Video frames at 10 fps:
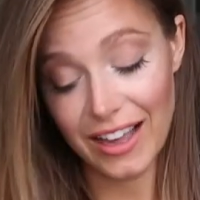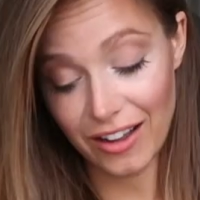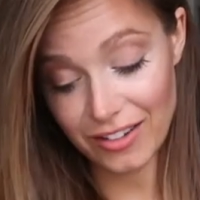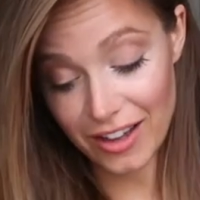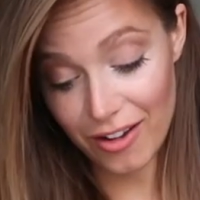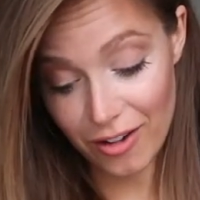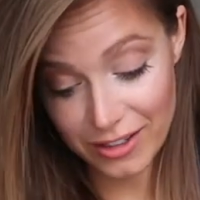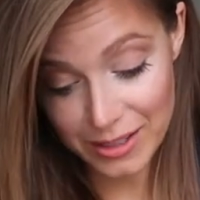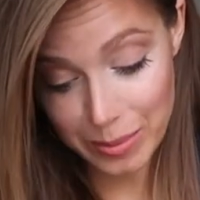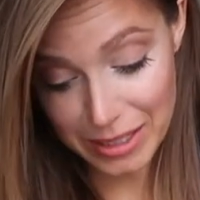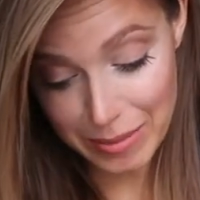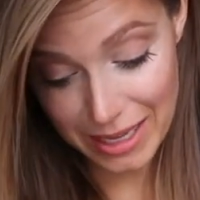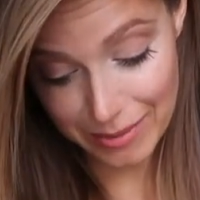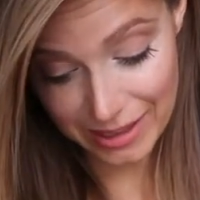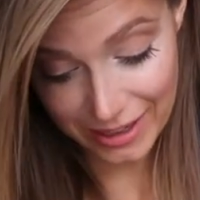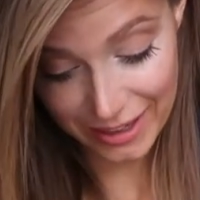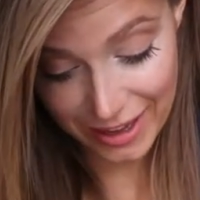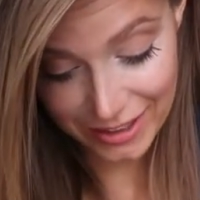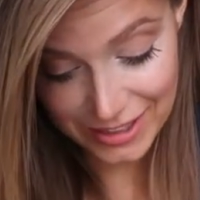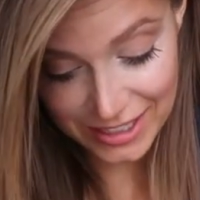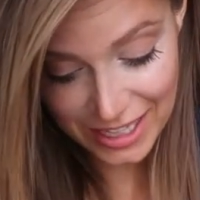I don't know, it's a big baby, I guess.